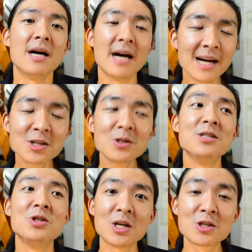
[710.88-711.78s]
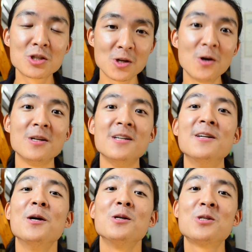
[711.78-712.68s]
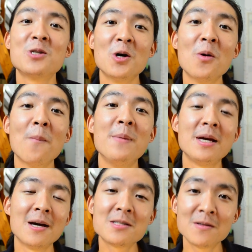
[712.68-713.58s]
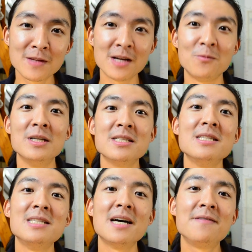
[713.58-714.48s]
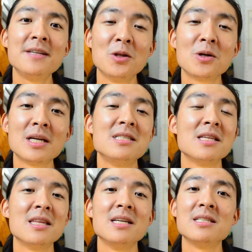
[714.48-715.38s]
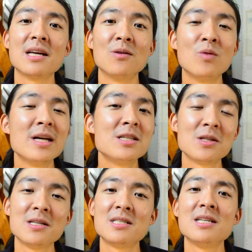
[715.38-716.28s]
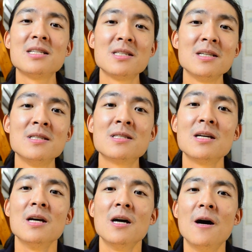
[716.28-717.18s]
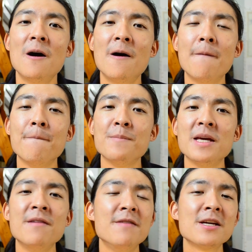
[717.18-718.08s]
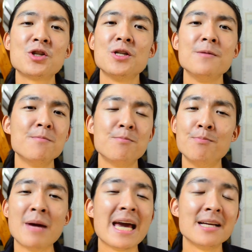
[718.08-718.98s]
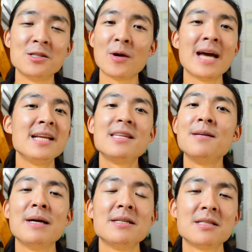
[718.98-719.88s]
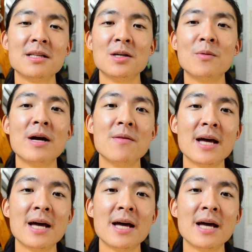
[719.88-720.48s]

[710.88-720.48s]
actually just started. So because of that reason, definitely look into things like rental assistance, eviction bans, or anything basically around